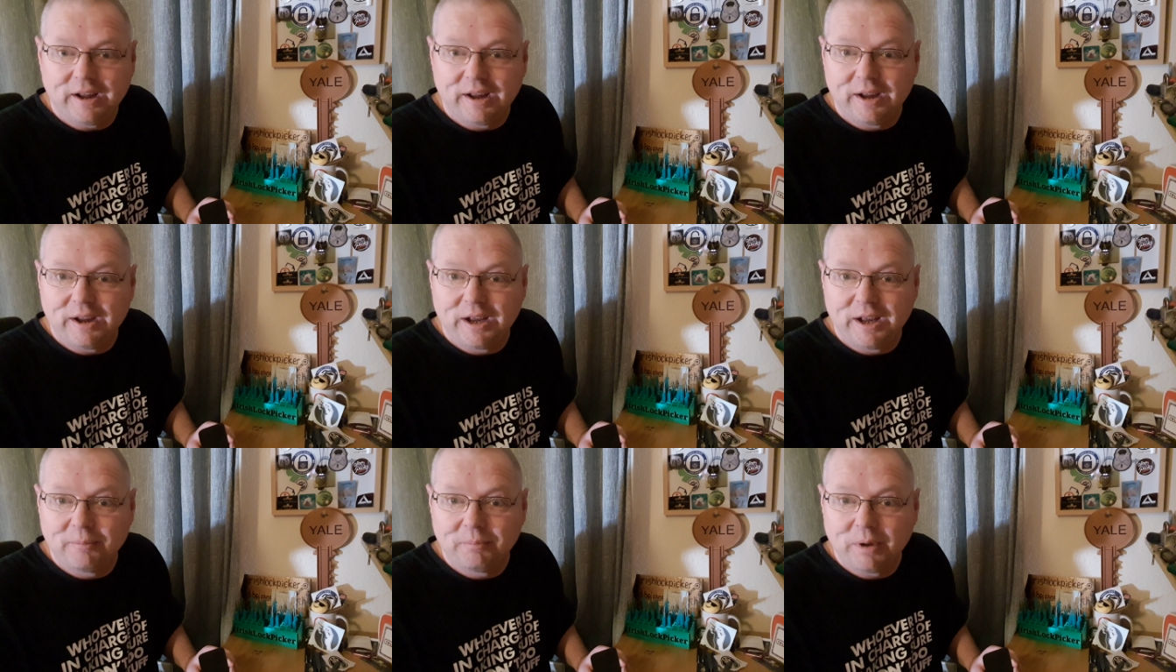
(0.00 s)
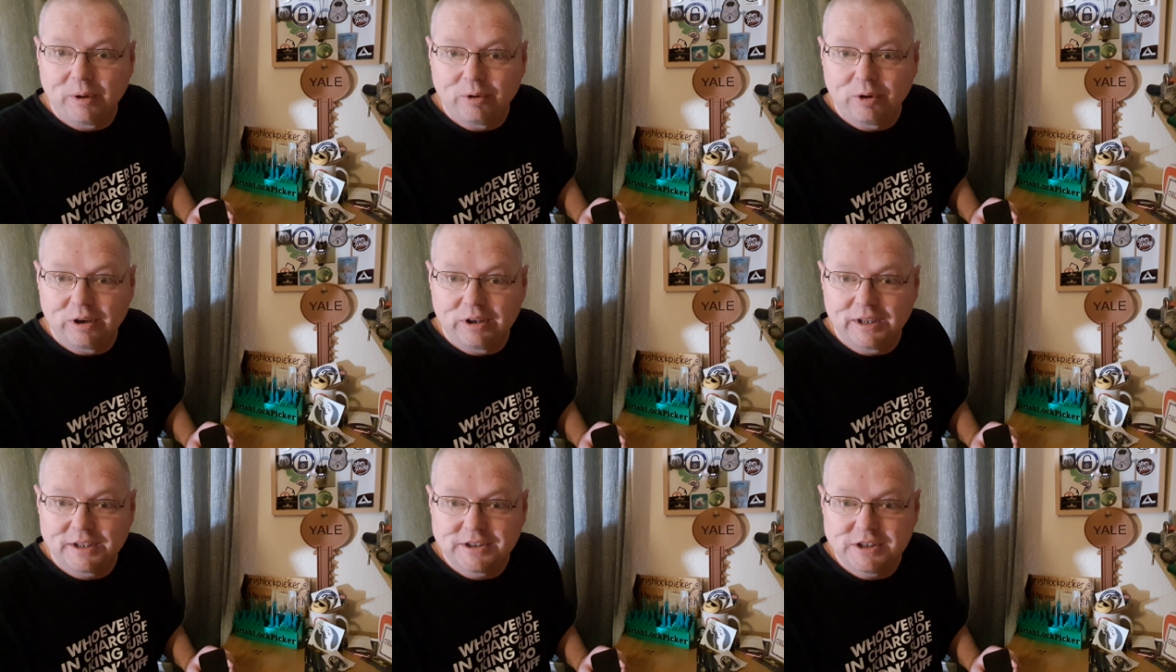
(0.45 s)
Um, I'm
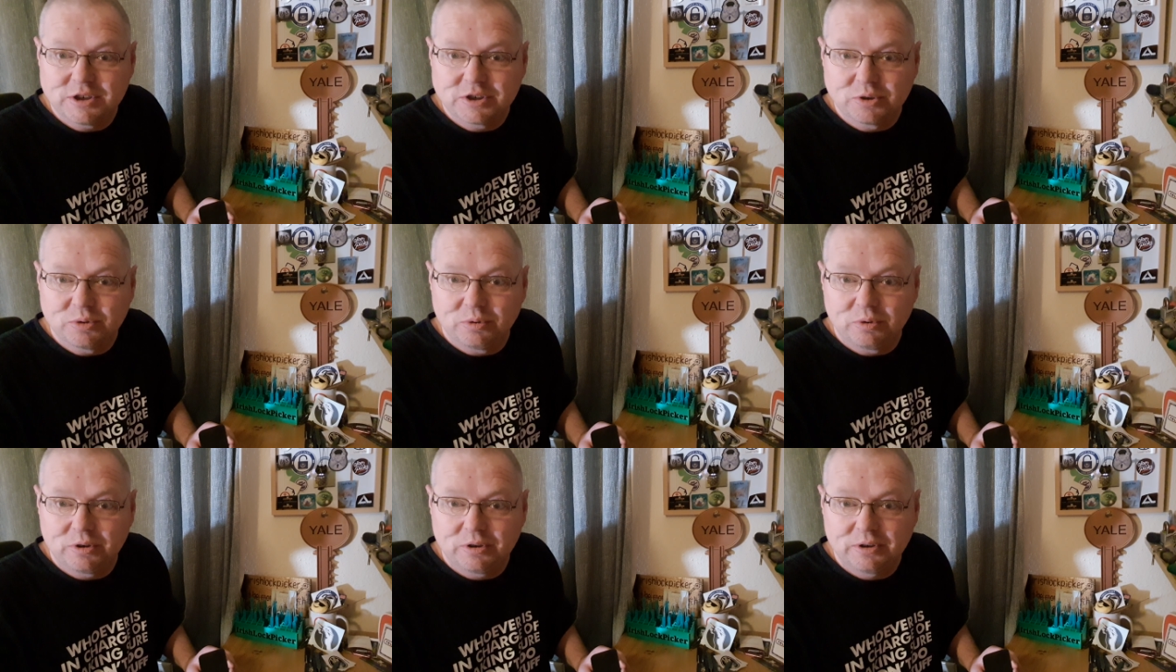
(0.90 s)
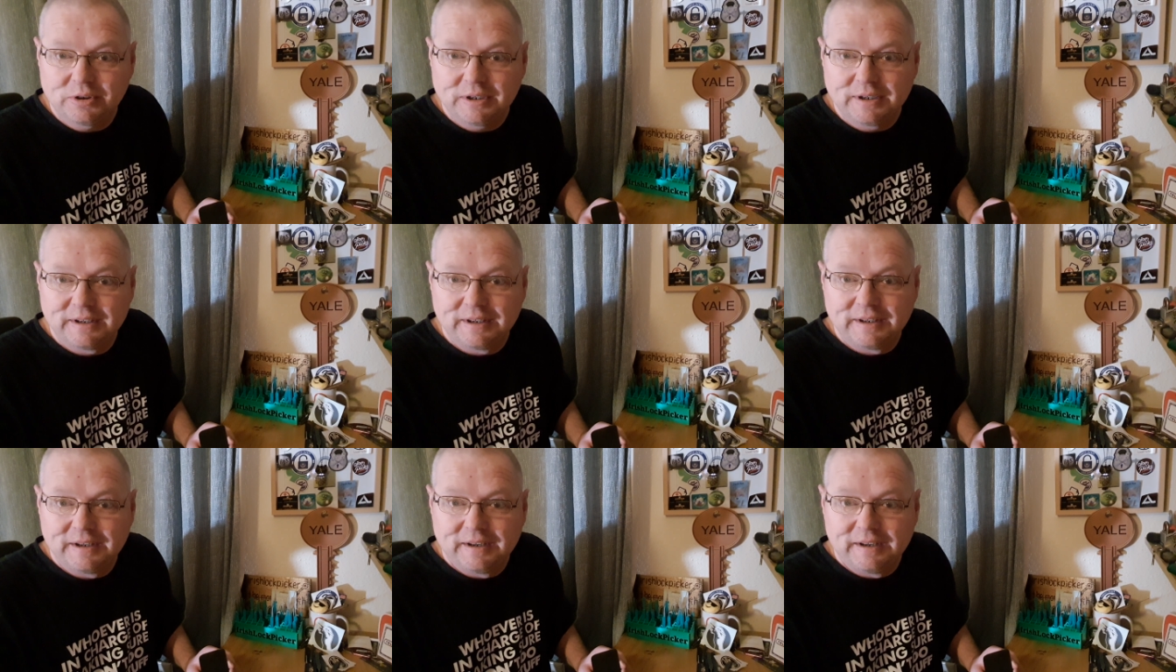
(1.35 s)
gonna let you go on,
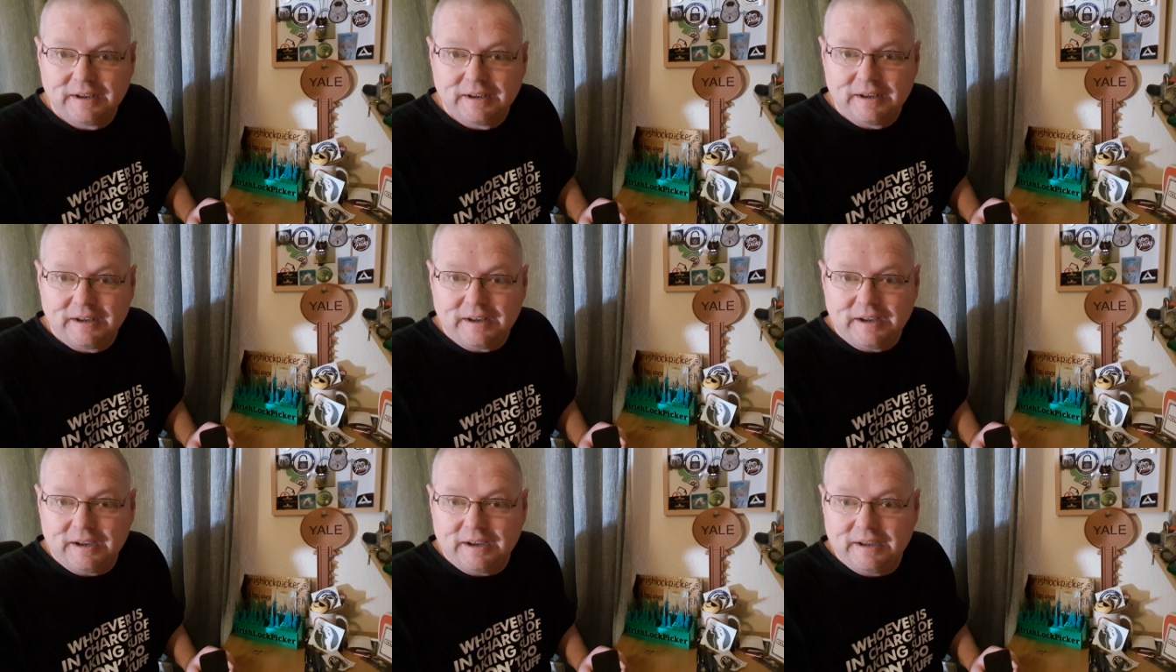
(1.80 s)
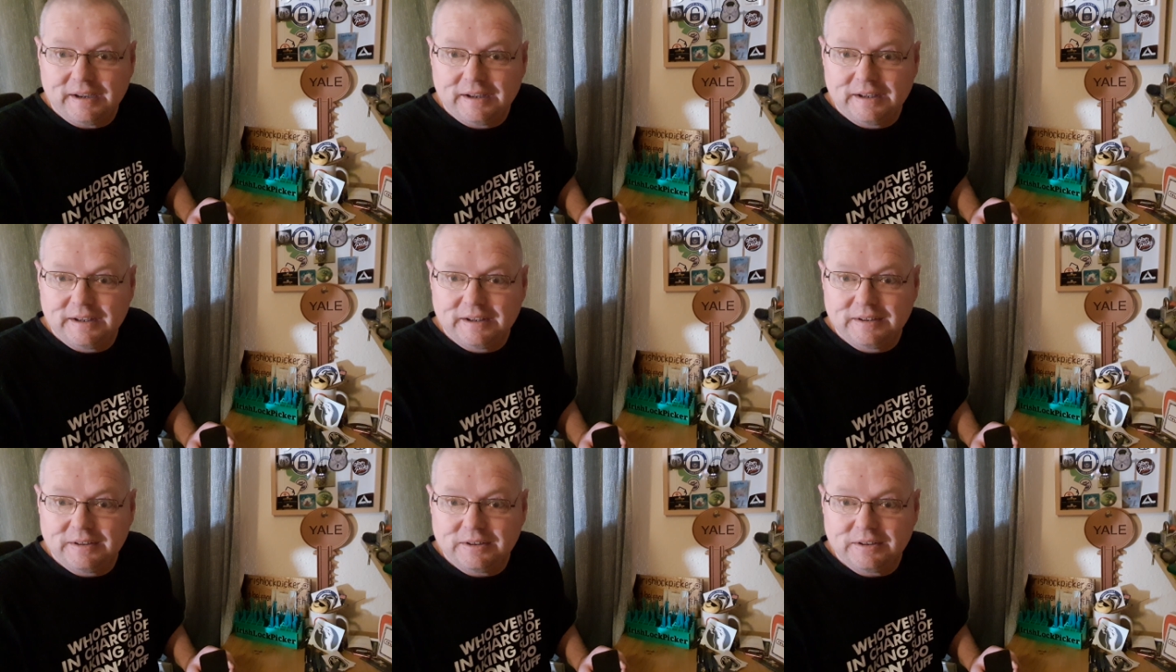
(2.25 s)

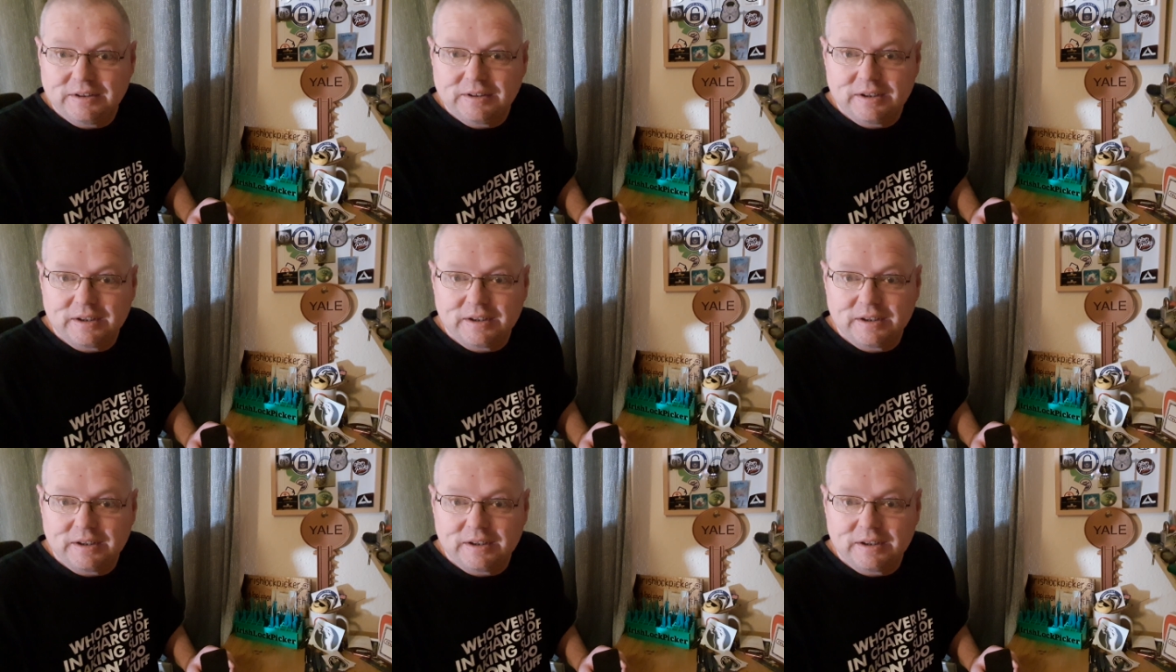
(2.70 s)
and